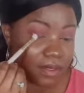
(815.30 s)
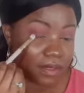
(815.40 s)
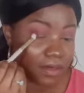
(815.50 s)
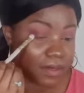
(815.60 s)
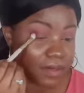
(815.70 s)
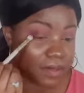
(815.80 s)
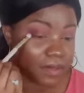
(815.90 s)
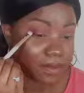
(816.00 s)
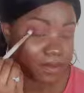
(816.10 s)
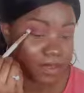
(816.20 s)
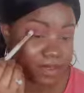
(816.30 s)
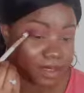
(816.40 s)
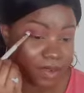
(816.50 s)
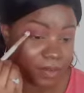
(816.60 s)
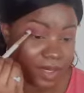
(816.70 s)
And I'm just
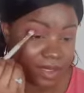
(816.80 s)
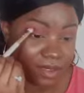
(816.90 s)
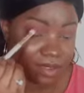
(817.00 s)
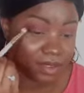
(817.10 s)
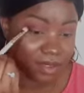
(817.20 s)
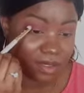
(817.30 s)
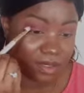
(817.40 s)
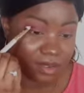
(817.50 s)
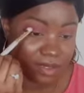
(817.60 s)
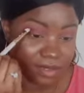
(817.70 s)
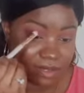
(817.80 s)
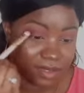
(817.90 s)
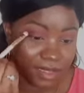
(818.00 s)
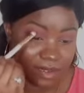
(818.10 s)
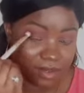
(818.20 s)
kind of packing it on and
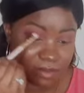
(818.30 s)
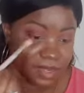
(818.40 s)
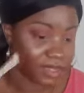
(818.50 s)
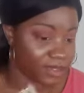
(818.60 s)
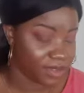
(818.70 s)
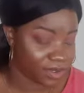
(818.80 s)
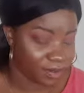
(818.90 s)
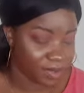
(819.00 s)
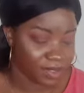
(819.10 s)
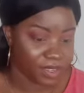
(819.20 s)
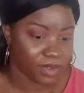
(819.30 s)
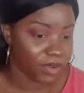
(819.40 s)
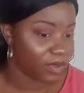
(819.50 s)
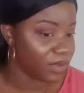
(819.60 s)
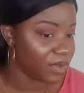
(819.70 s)
slightly blending up as I
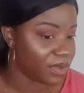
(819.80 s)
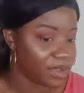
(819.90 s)
go.